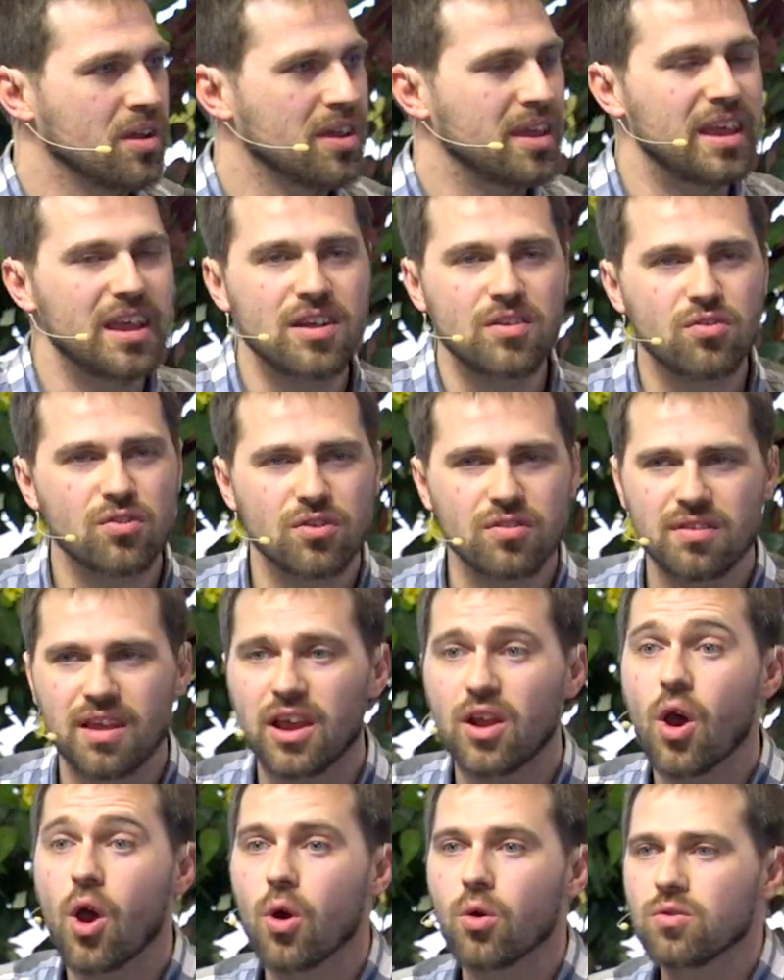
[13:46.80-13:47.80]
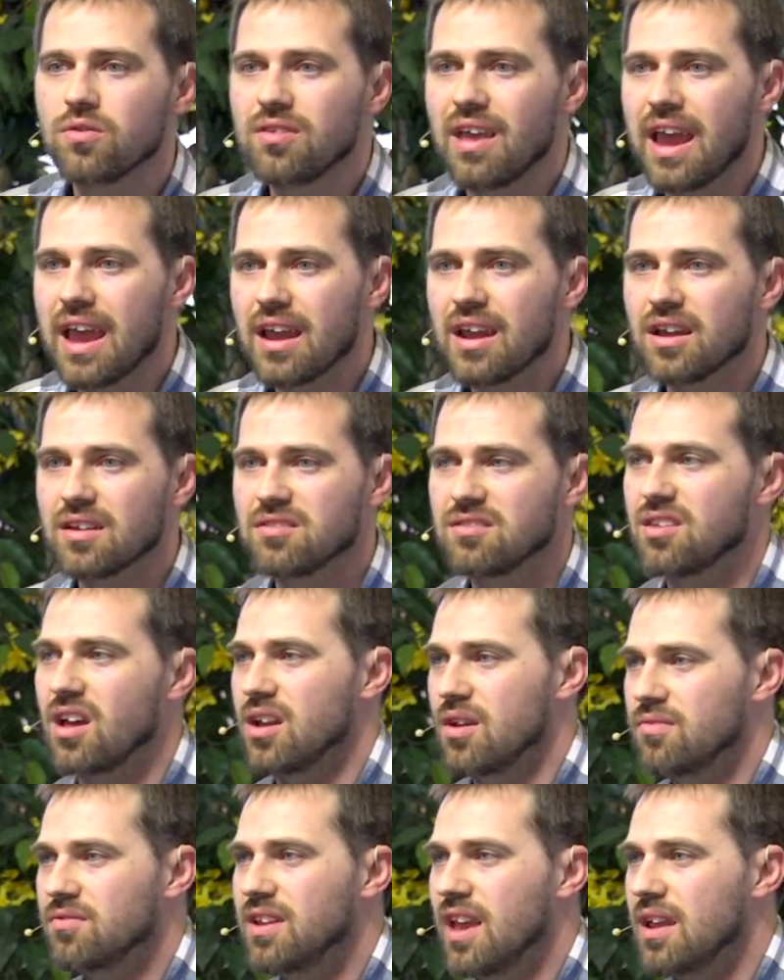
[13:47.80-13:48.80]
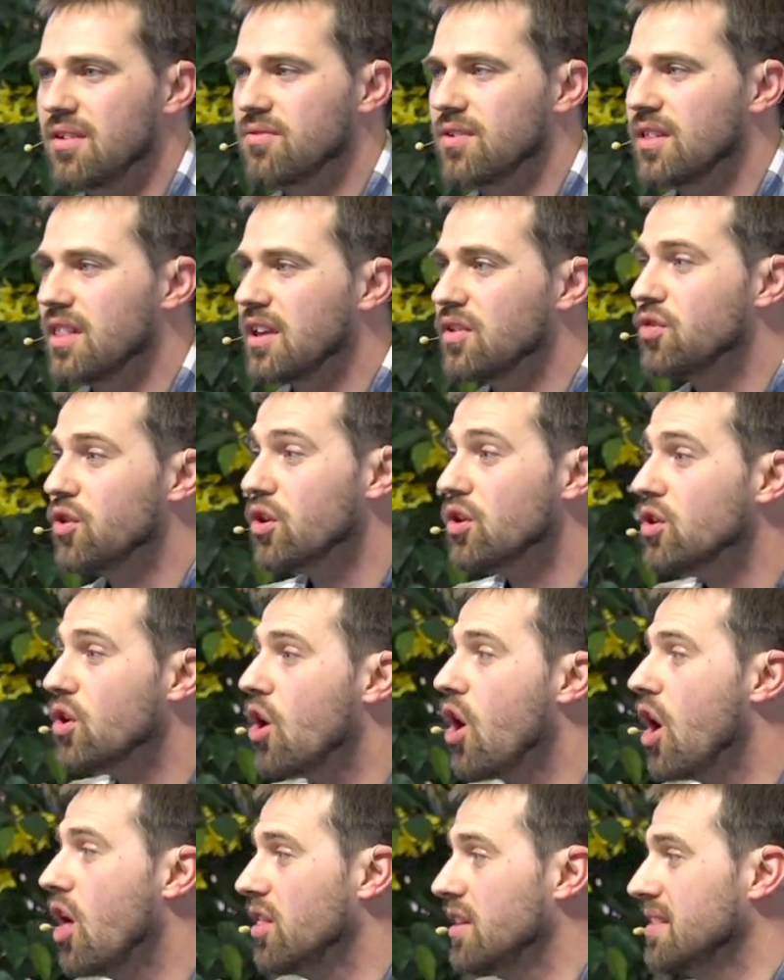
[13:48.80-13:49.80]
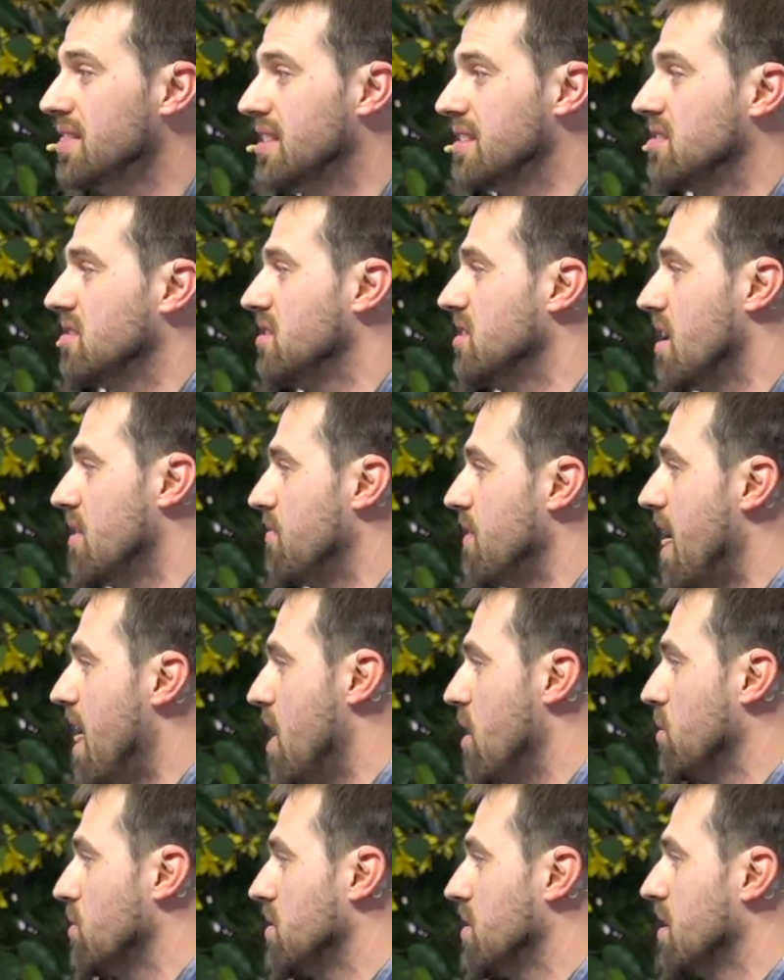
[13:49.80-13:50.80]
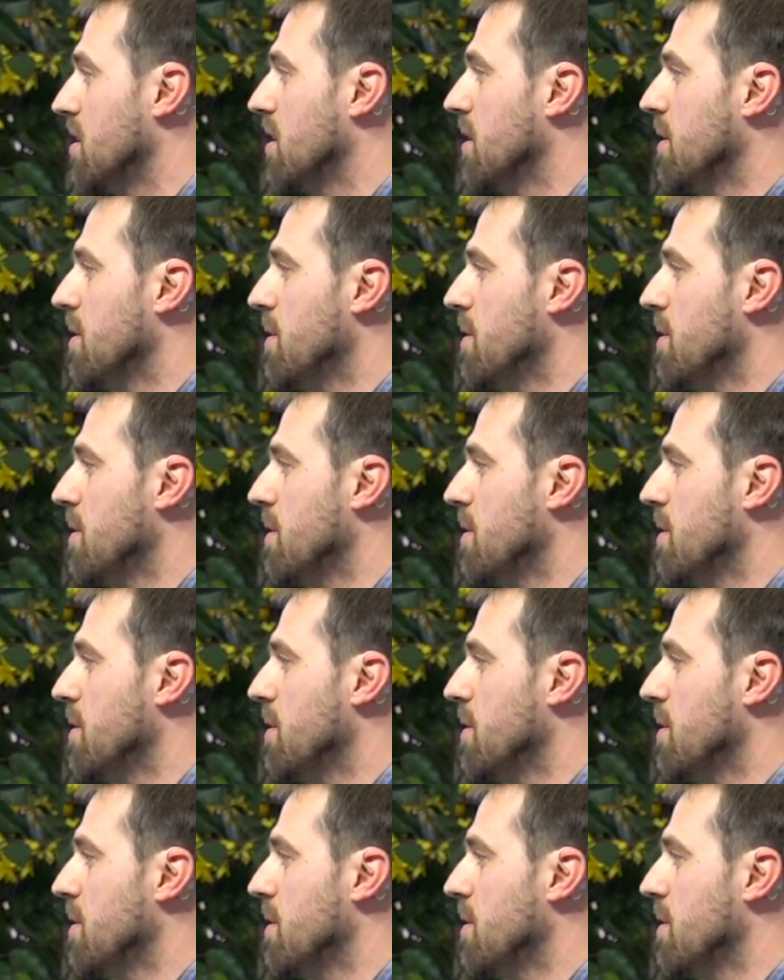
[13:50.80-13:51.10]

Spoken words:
Kids are saying, Hosanna, Son of David. Like, they're calling this stuff out.